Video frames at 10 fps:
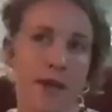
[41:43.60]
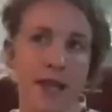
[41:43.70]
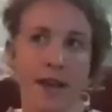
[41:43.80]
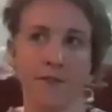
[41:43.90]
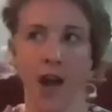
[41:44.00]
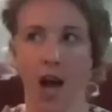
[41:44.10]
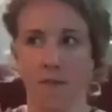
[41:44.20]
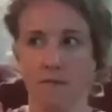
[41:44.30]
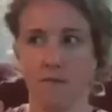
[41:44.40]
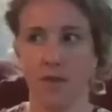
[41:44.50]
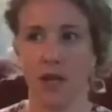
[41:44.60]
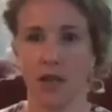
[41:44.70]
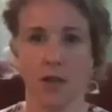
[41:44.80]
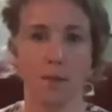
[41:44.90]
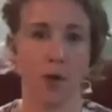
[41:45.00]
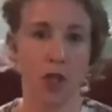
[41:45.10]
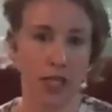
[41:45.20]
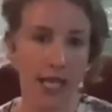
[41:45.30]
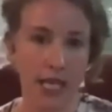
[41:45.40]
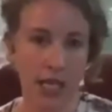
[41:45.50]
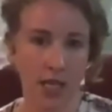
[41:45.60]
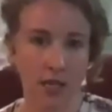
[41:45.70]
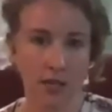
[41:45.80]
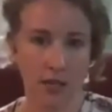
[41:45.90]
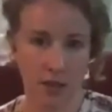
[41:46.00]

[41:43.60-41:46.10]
you mean like from the bully